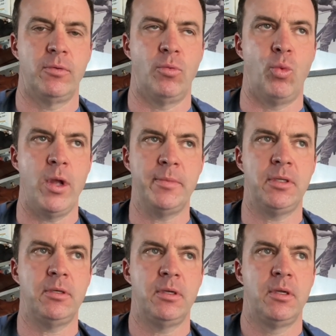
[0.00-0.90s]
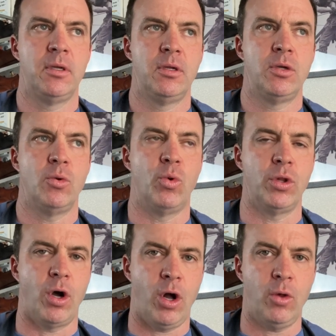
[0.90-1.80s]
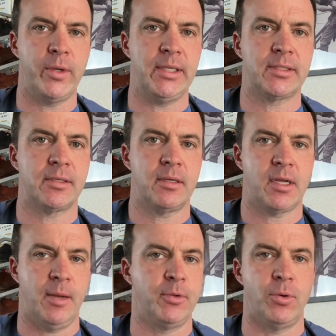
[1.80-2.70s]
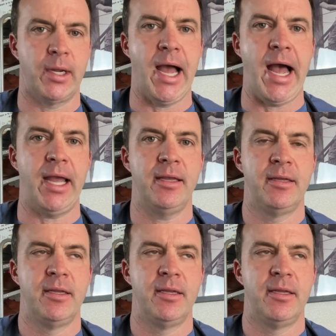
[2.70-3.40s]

Women will always come to a guy